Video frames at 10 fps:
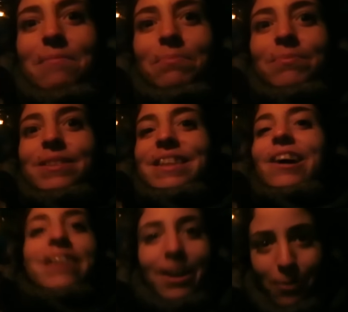up?
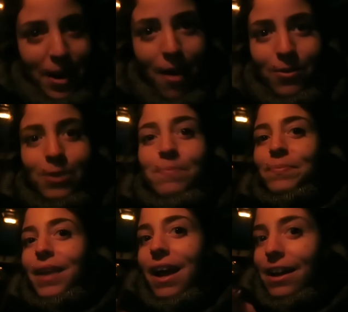Okay, whatever.
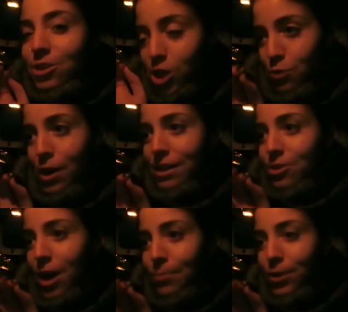Just wanted
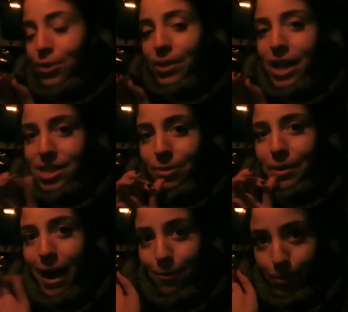to update you guys that
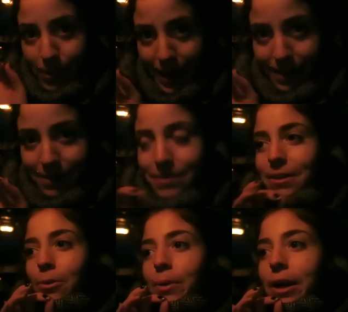we have a plan.
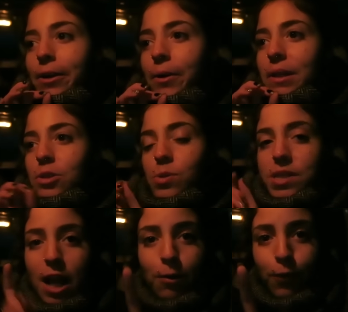We are going to
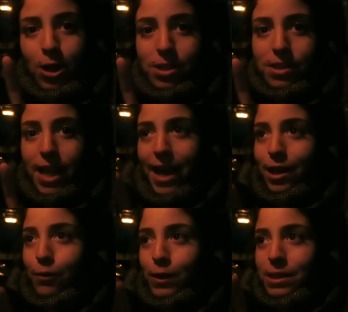Selfoss, and
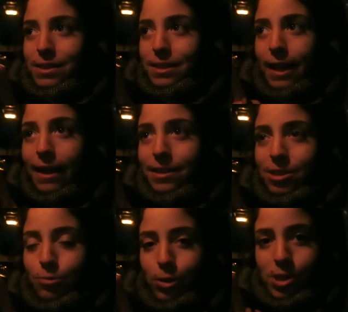if it's
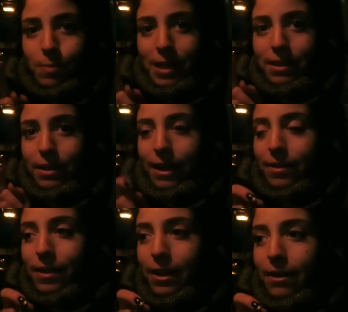nice, we'll spend the
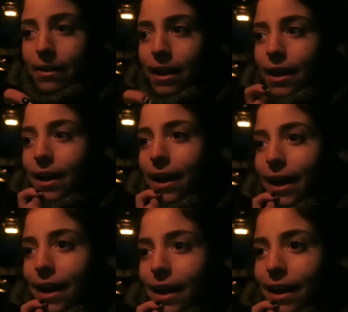night there.
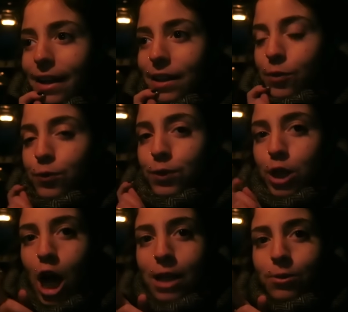And if
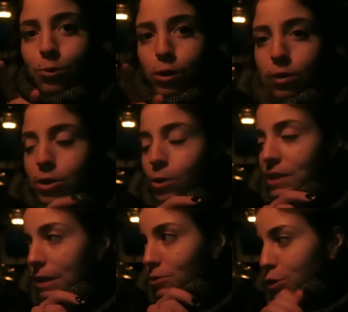not, we'll go
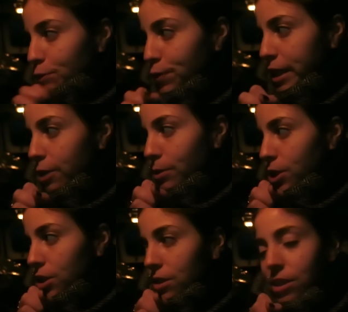down to Vik,
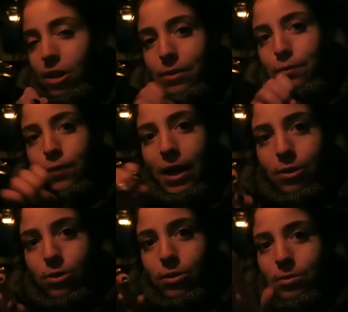which is our
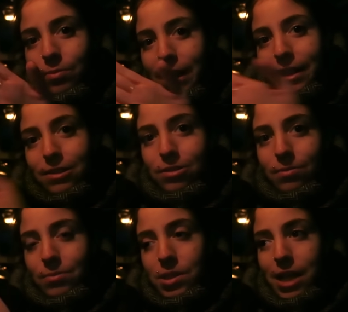final, like,
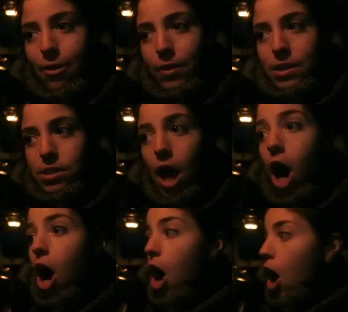southwest.
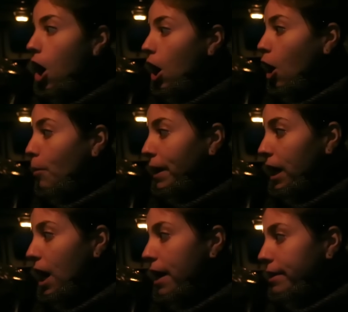Oh my
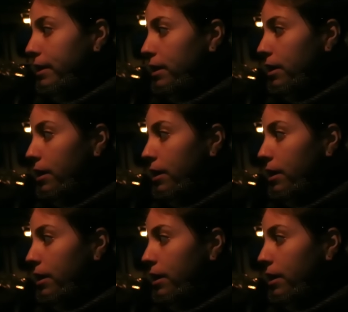god!